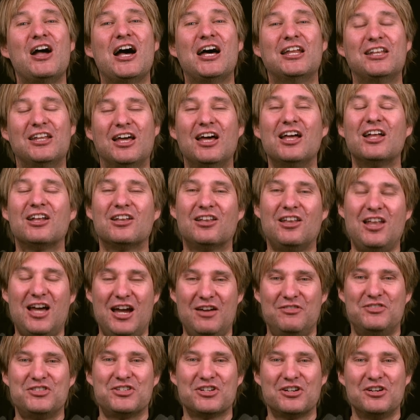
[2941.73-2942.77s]
at
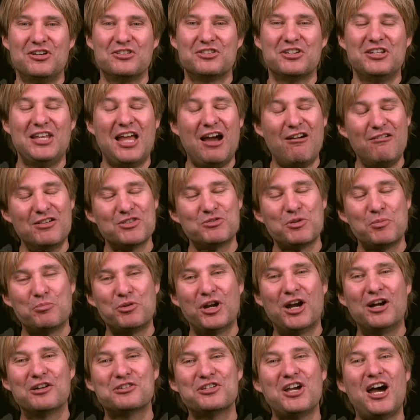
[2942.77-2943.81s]
Life Church. And now as we
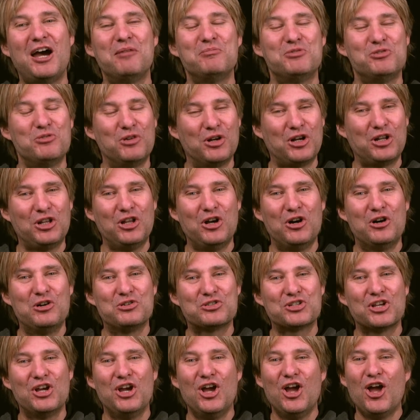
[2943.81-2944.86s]
bring our time to a
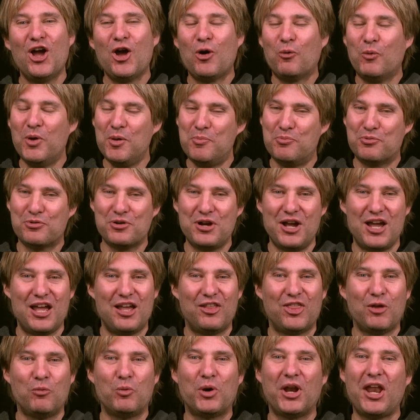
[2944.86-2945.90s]
close, we pray
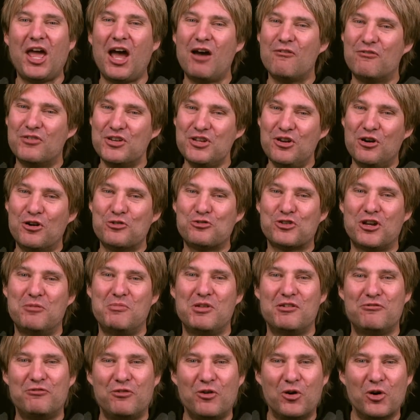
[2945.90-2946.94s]
that whatever you're
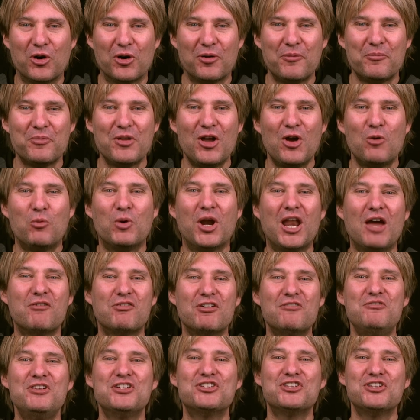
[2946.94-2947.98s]
dreaming for,
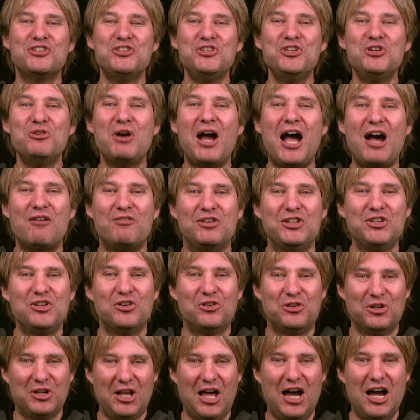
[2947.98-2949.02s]
whatever vision you have in
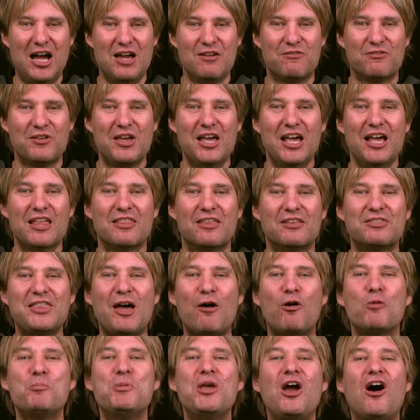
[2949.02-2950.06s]
your life,
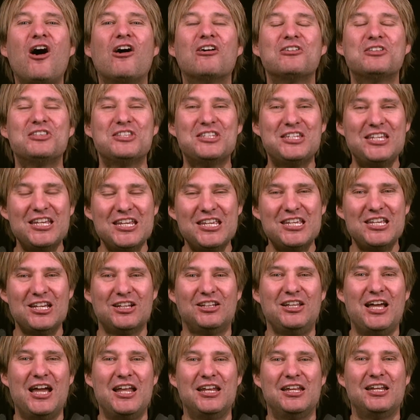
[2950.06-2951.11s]
that would be
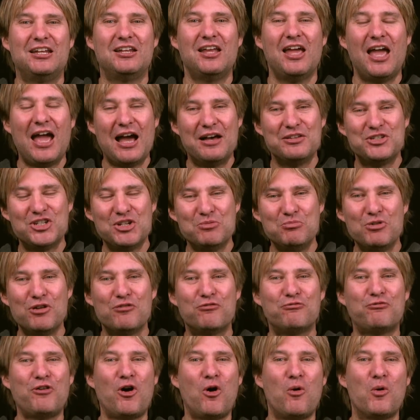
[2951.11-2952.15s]
articulated as you
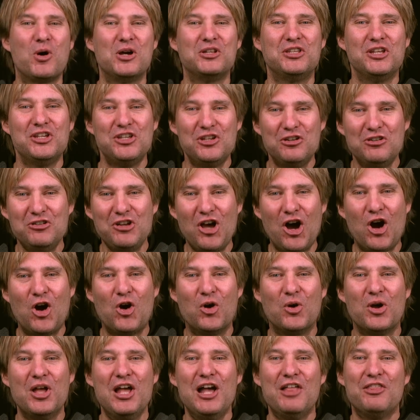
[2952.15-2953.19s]
move forward, that you
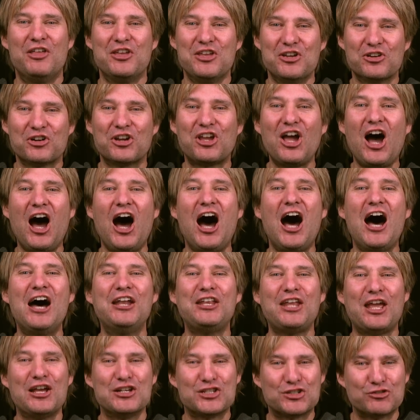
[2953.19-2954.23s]
know that your
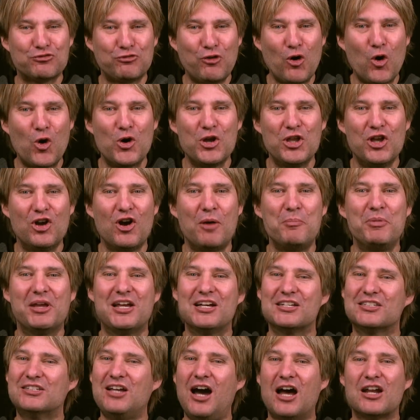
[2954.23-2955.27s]
God is for you. And
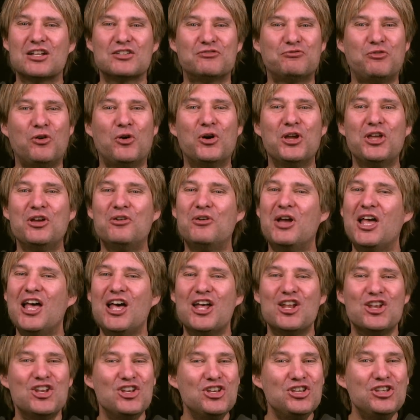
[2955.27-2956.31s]
because God is for you,
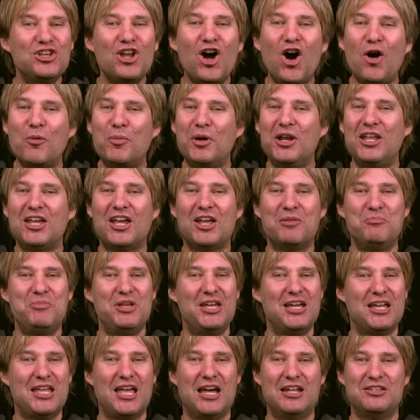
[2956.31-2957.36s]
nobody can
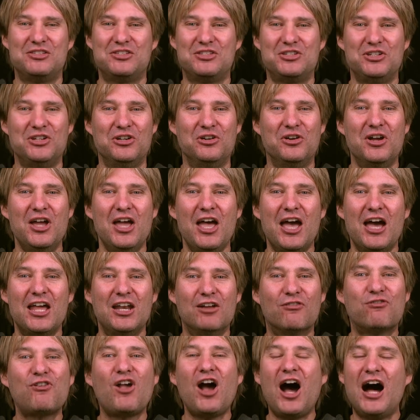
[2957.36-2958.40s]
be against you.
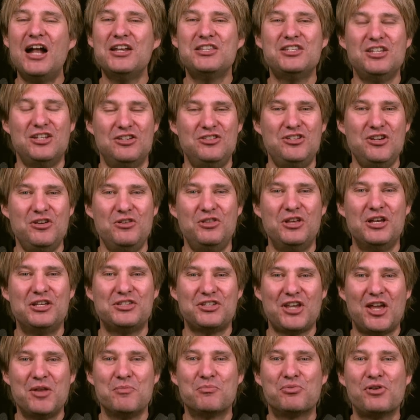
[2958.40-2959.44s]
And if God can do
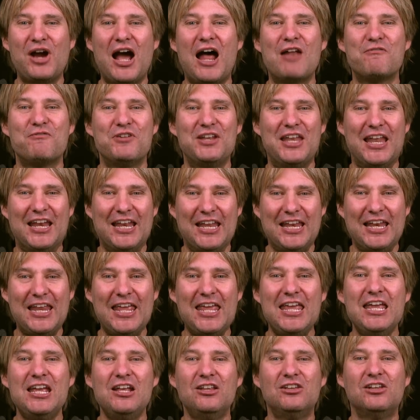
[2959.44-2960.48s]
this in Bradford and in
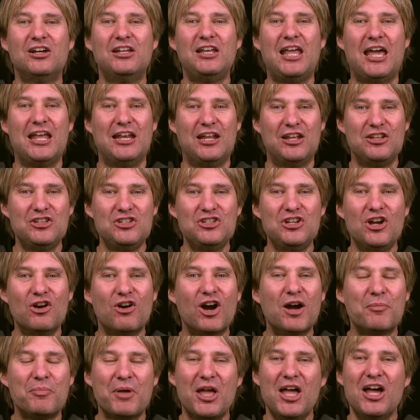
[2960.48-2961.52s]
England and in
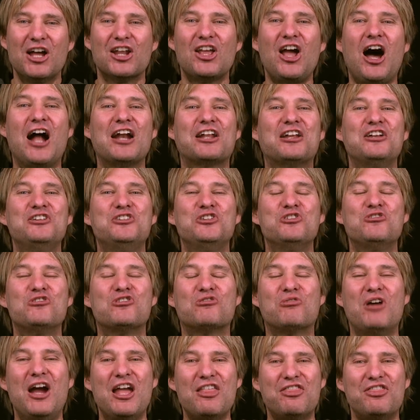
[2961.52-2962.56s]
Europe, God can do
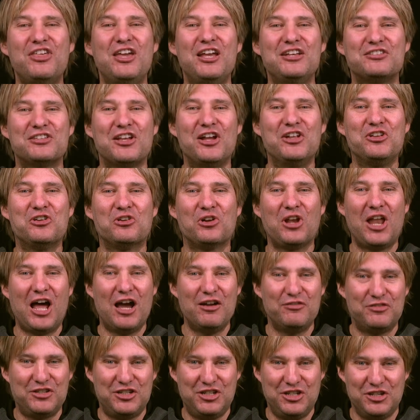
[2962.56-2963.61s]
great things in your
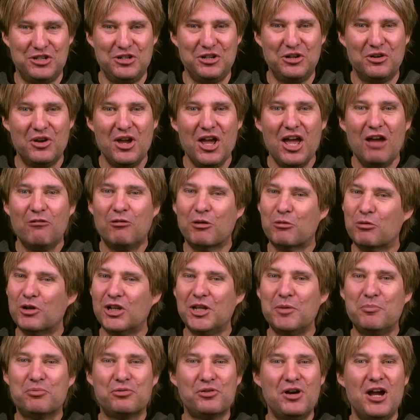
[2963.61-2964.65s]
life too. We
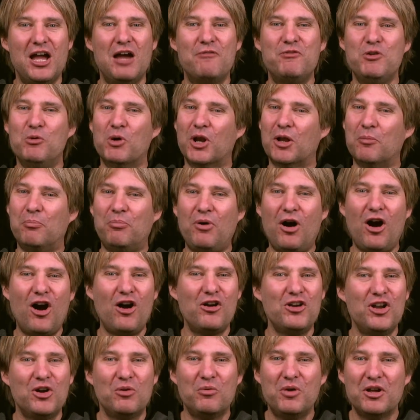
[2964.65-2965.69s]
really pray, if you want to
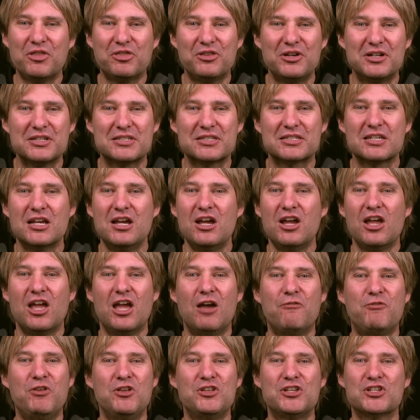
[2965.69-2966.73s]
partner with us,
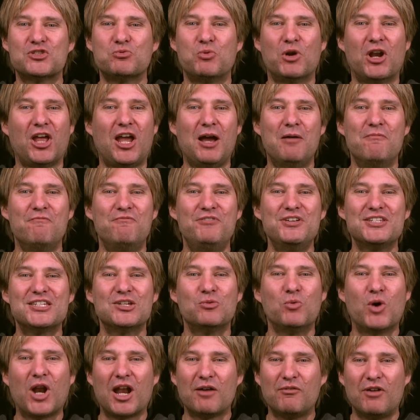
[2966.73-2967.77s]
if you just want to come
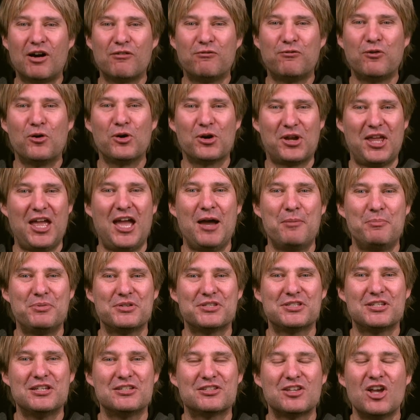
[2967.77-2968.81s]
visit one of our 4
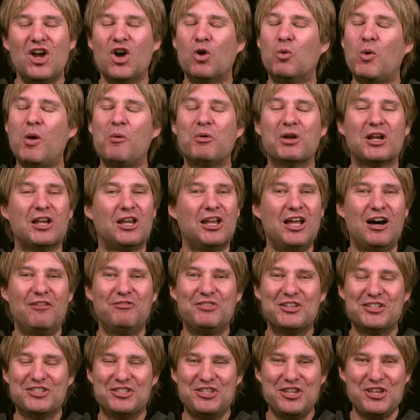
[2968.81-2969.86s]
campuses, we would
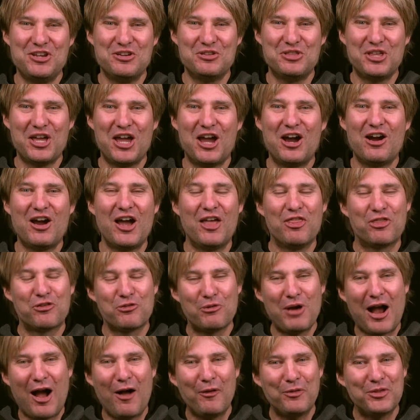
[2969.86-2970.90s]
love to see you there. And
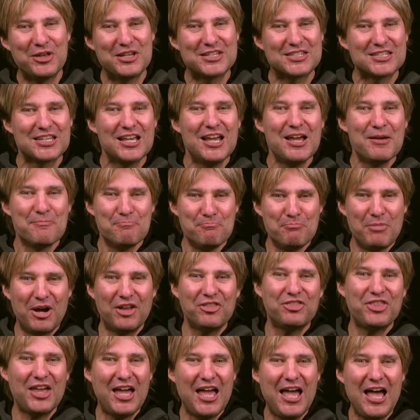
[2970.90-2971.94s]
throughout this
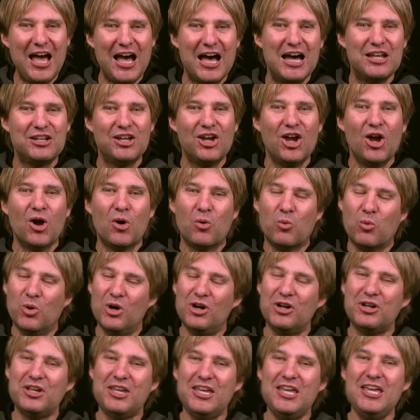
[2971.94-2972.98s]
month ahead,
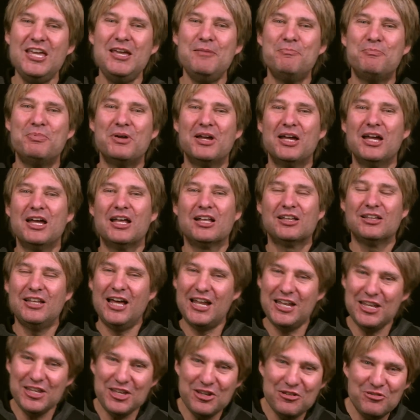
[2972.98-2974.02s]
we'll keep
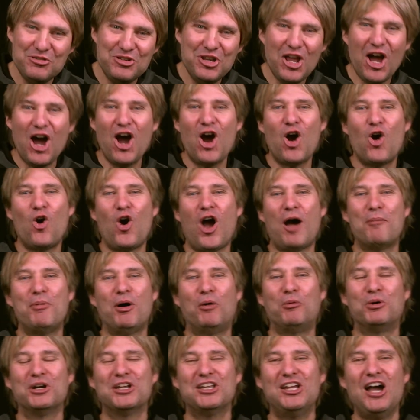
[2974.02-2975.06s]
letting you know
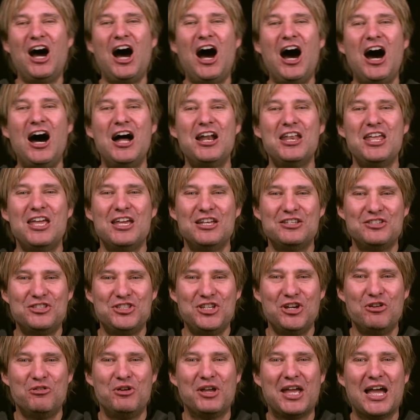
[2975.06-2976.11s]
about what God is
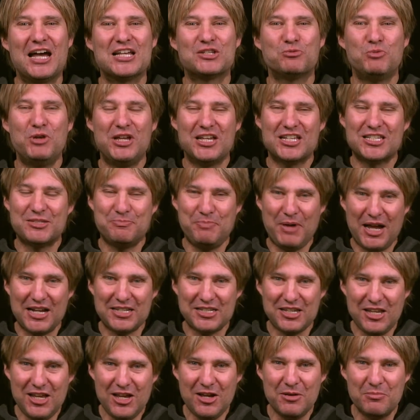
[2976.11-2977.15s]
doing as we
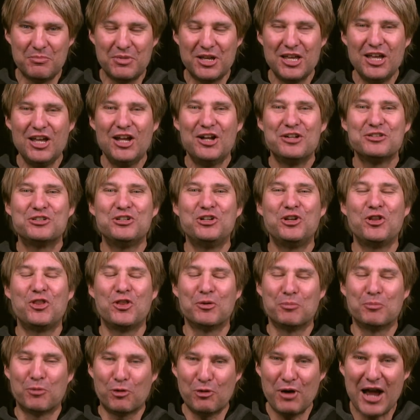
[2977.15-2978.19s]
expect Him to do
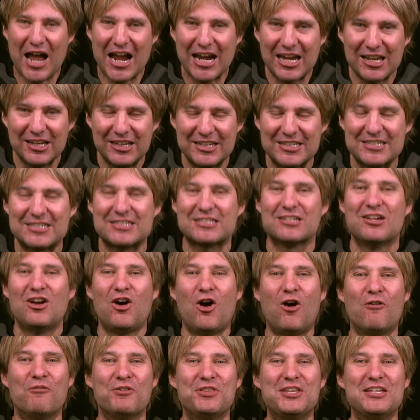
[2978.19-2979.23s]
the miraculous
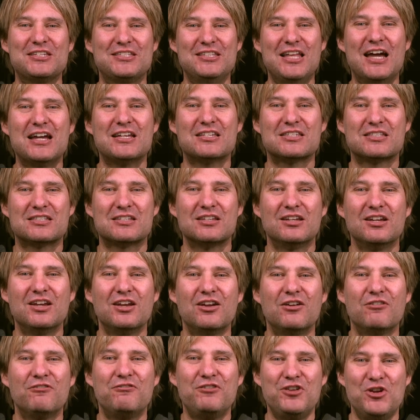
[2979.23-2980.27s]
over these next
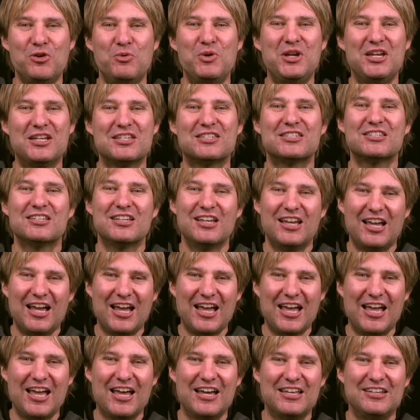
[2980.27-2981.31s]
few weeks
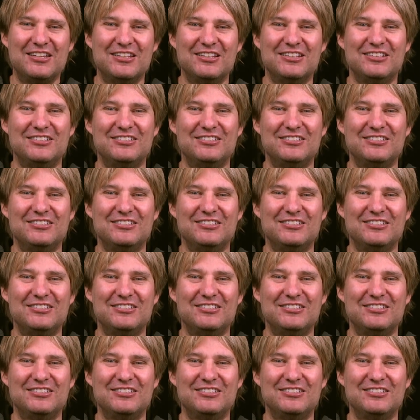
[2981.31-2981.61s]
ahead.